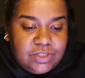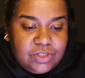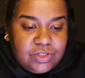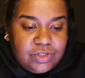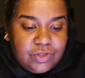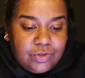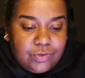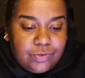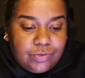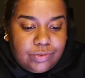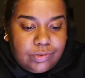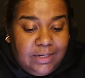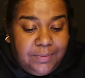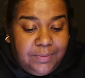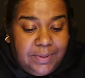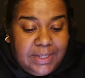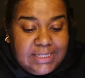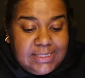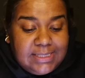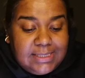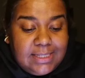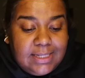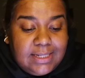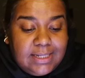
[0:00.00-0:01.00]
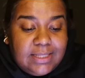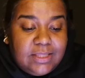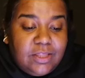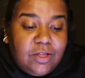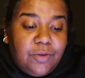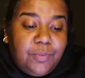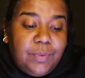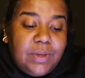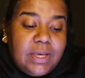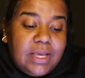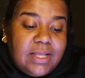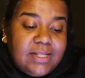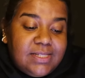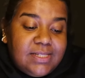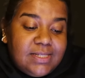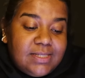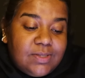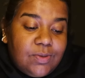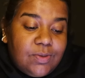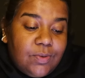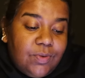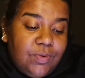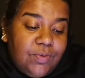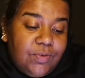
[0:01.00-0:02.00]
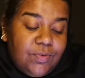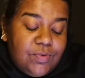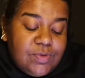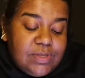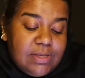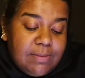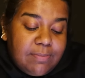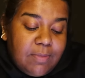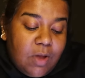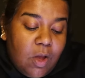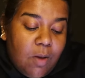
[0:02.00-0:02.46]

So anyways, I thought we can just go through some